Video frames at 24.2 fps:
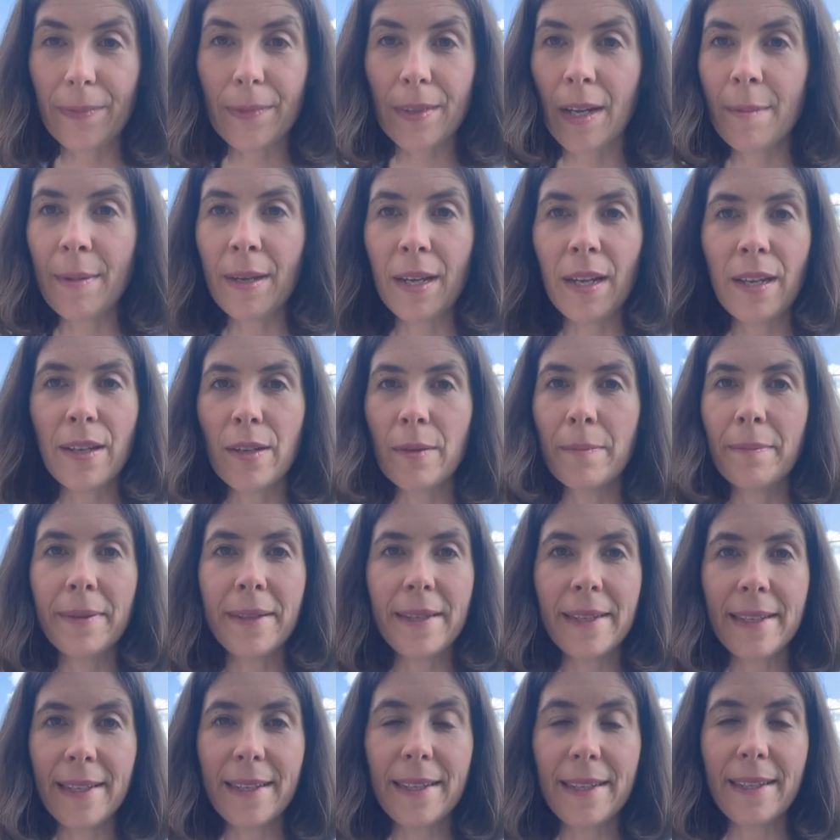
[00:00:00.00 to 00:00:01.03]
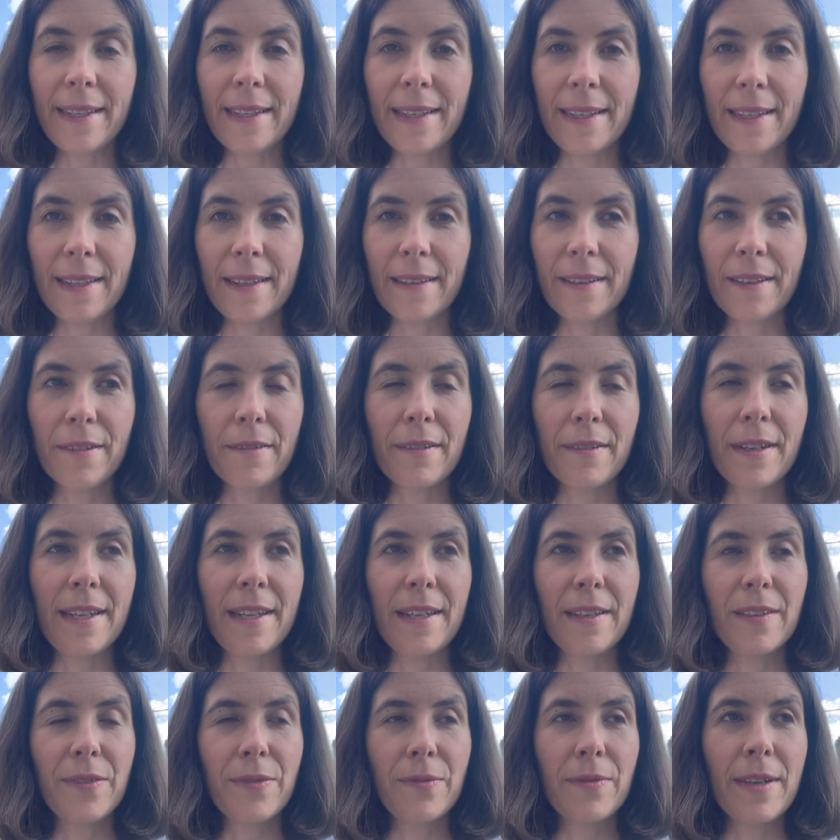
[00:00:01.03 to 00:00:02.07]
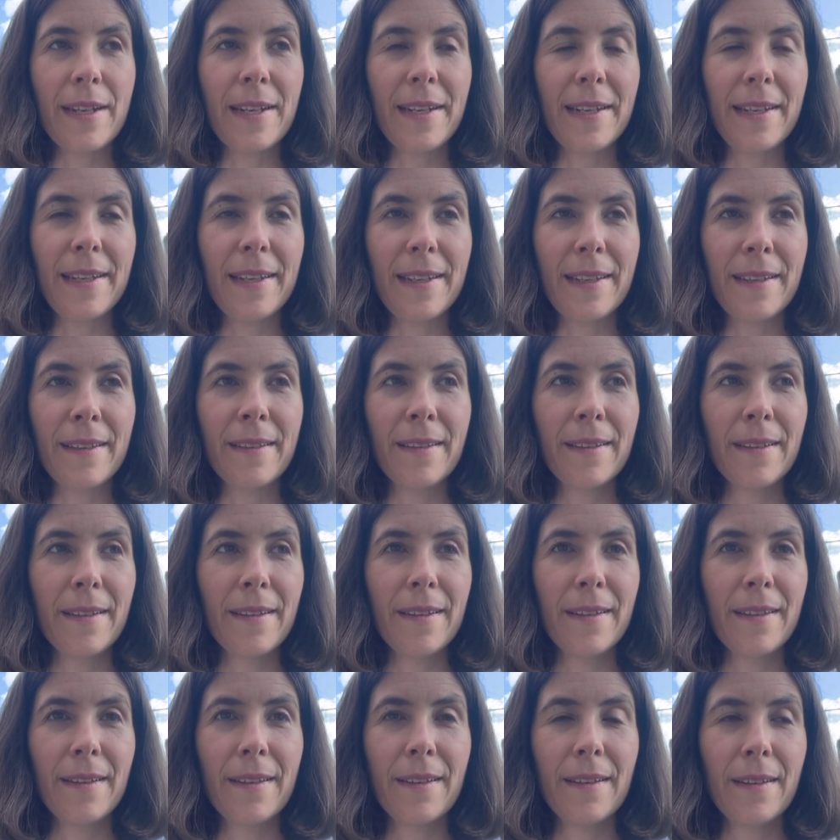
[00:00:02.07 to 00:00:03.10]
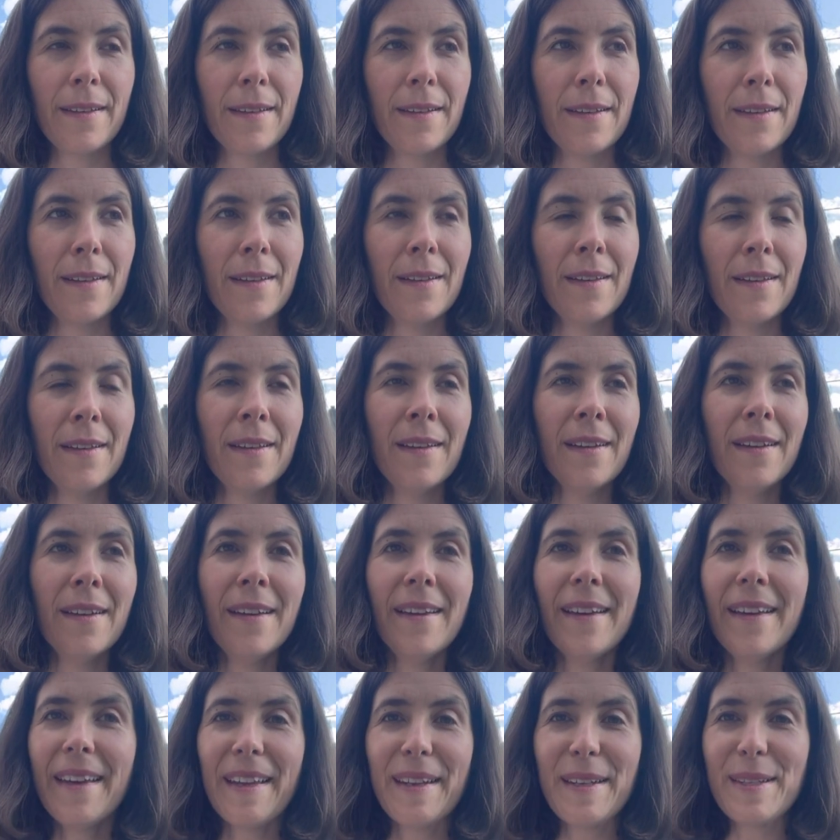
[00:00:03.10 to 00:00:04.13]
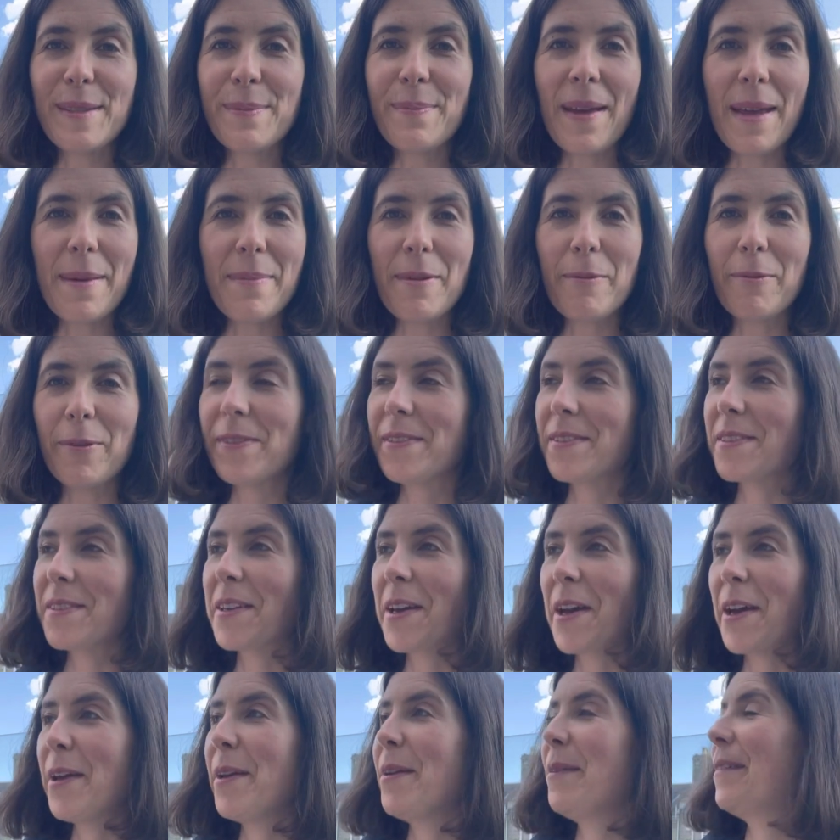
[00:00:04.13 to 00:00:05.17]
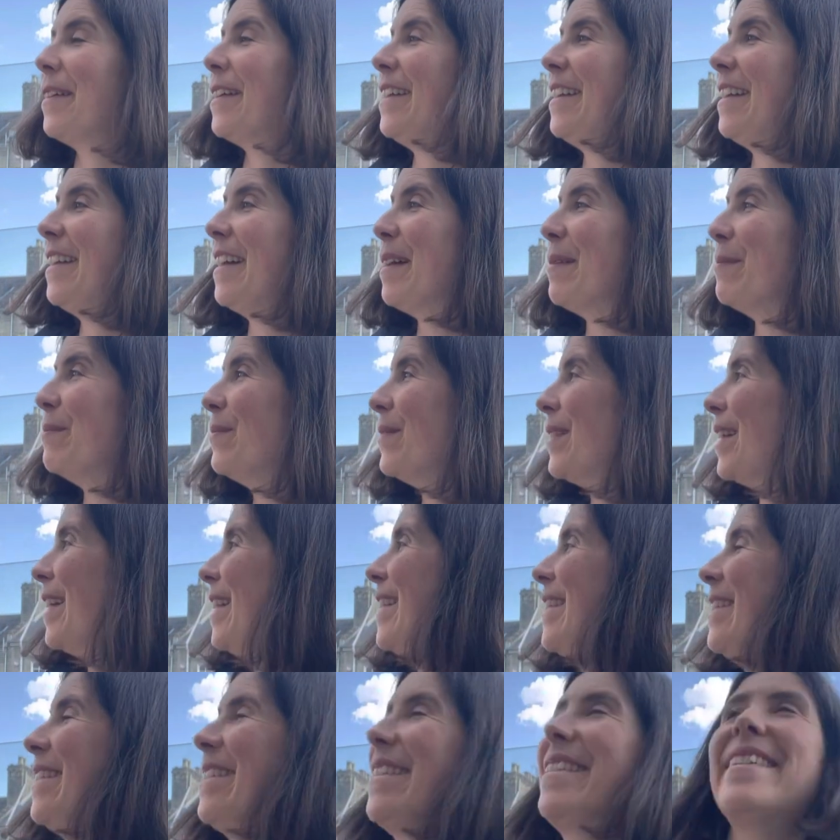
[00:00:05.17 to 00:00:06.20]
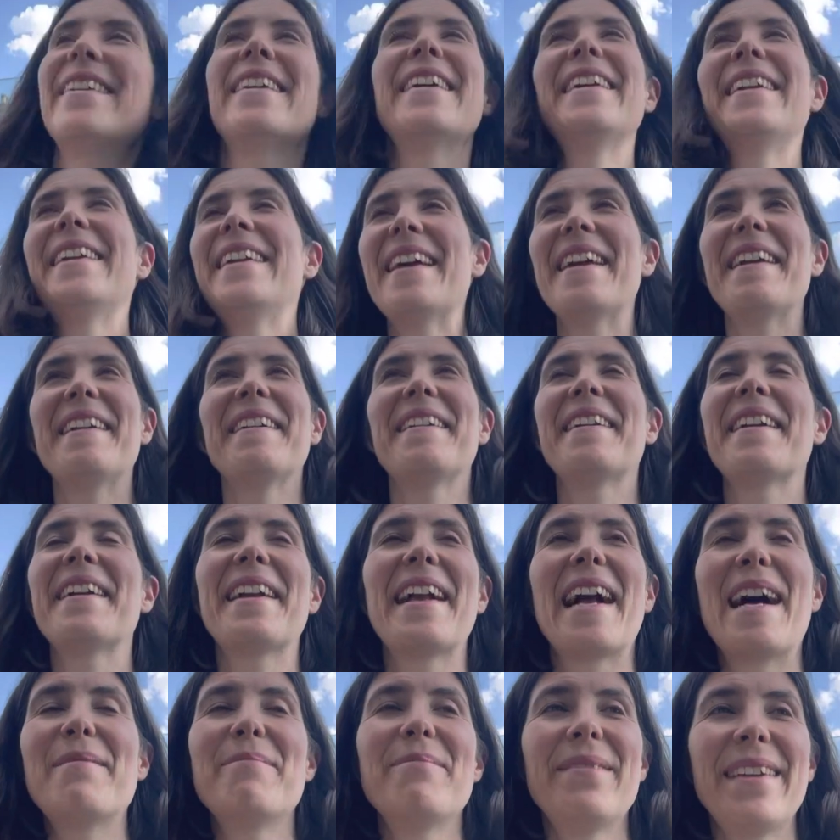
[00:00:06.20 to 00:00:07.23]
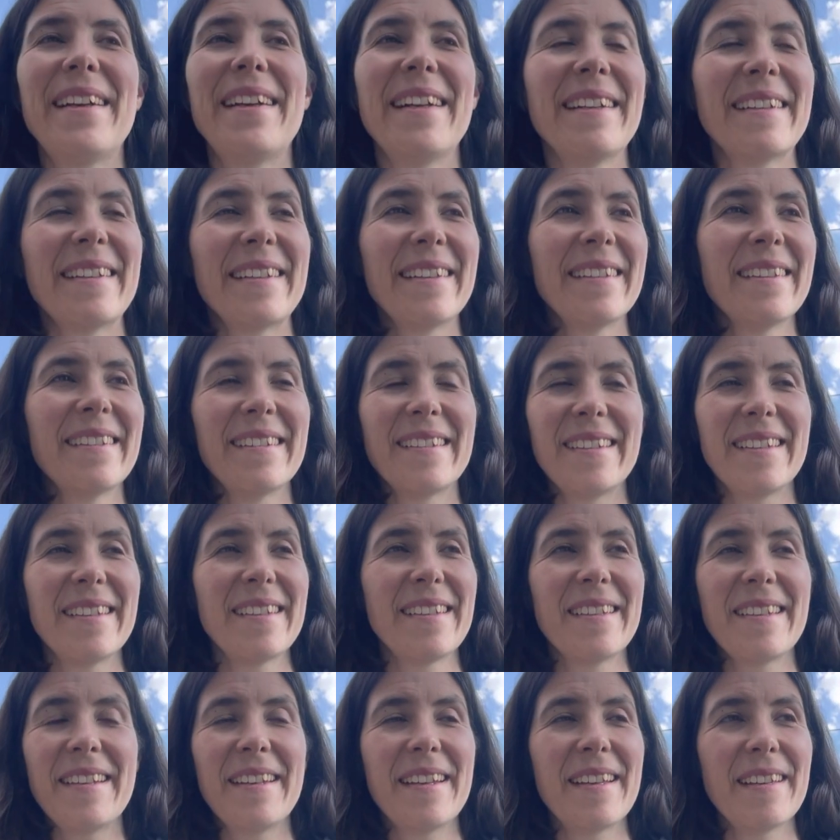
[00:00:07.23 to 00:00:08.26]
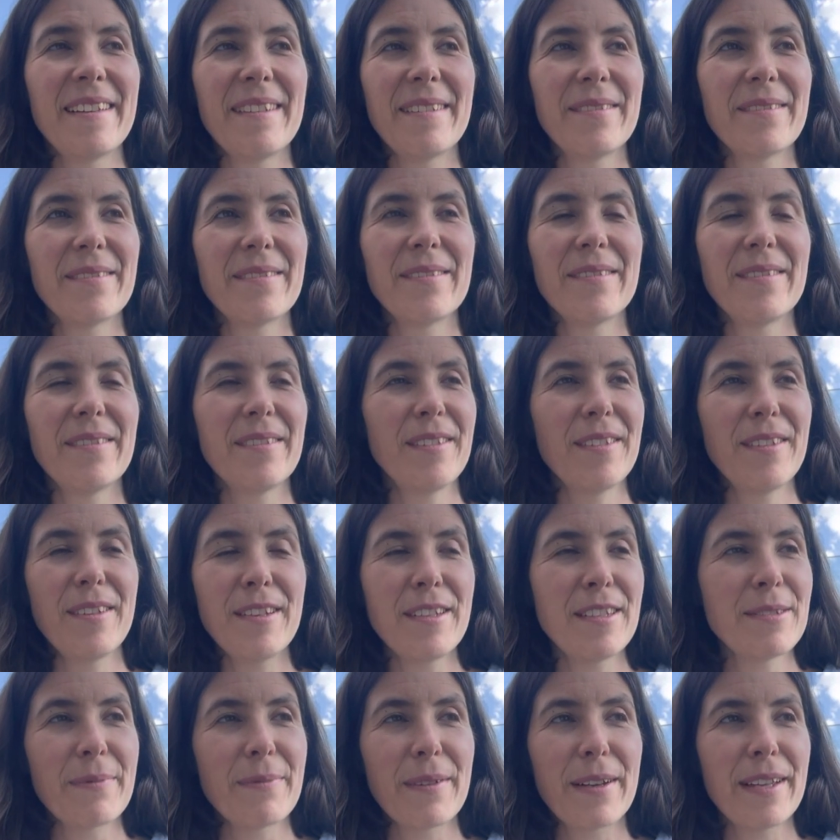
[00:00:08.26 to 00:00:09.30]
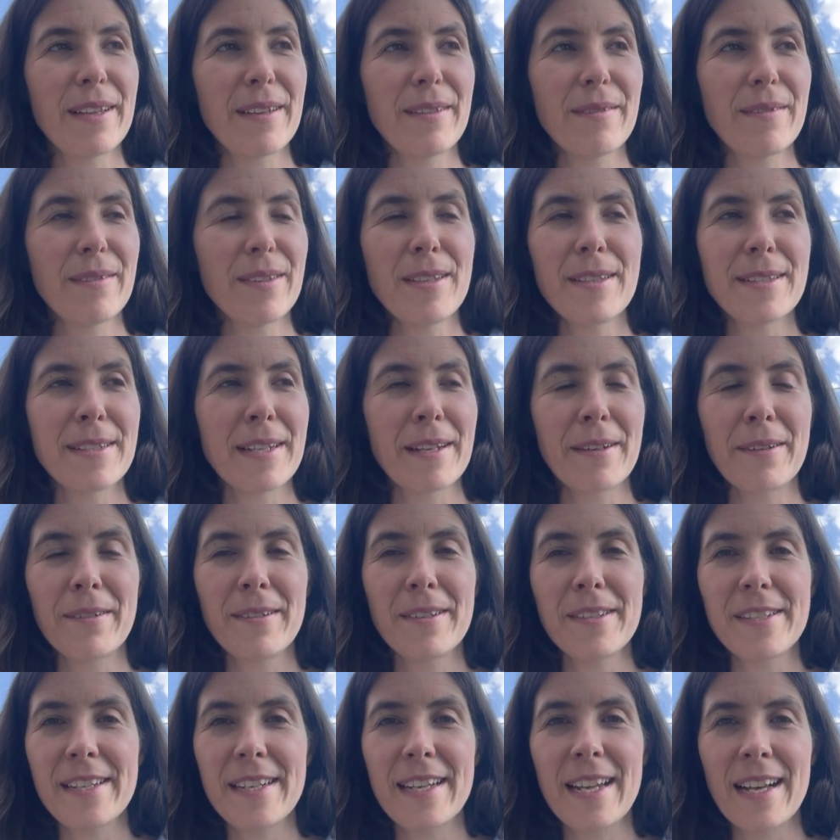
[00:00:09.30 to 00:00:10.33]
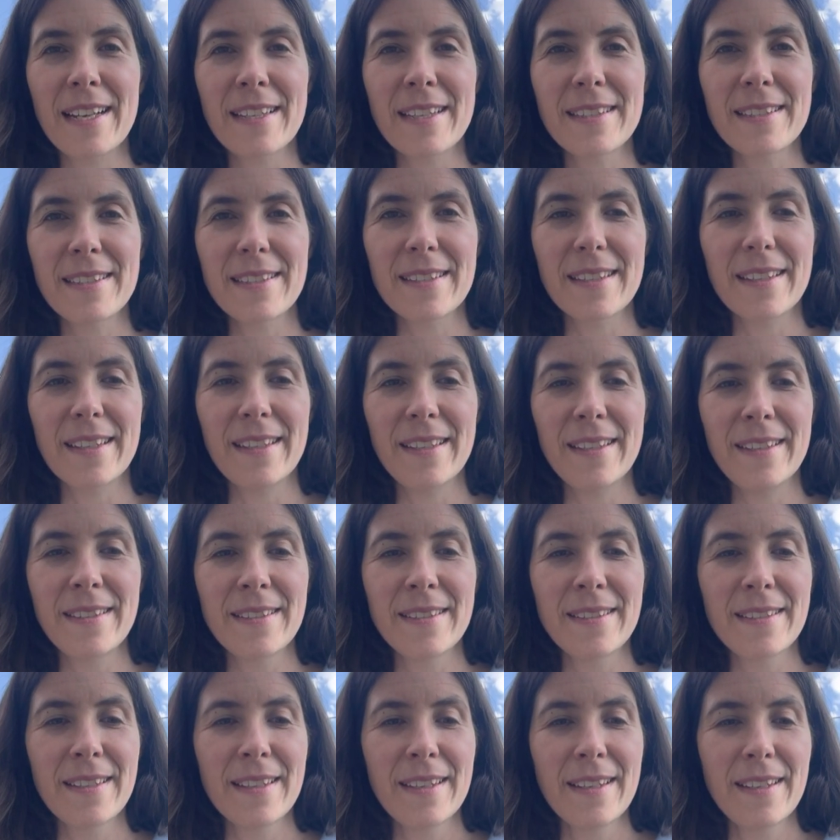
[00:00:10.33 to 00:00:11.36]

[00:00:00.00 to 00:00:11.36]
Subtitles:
I mean, I completely agree. It's really, it has made me want to go and, I don't know, go camping and, you know, use technology less and